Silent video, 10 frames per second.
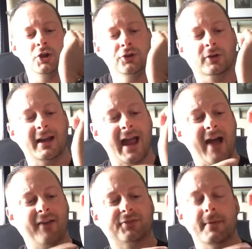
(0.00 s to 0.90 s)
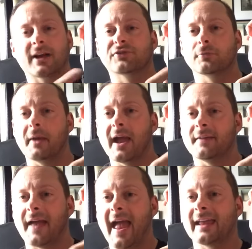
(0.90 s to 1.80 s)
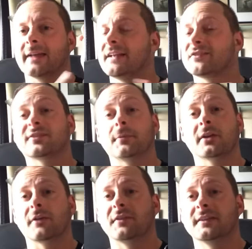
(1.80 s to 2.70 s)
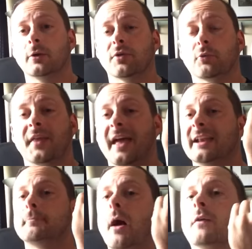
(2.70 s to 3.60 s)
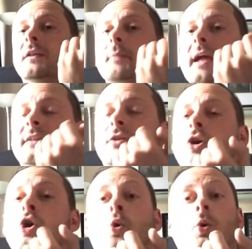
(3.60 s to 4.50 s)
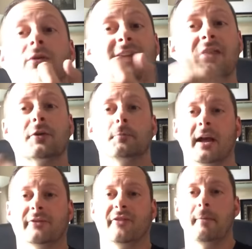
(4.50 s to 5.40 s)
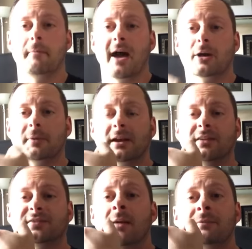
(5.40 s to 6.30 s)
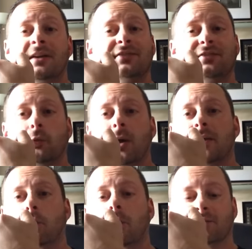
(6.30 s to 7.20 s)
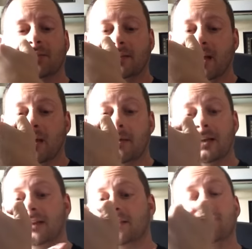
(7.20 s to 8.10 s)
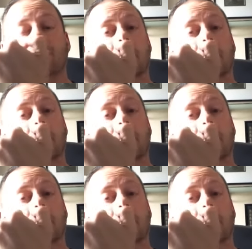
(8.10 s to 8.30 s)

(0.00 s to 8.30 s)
you're going to have some extra band hanging. That's just something you have to deal with with any poly band or leather band for that matter, because that's just the way it works like that. It, if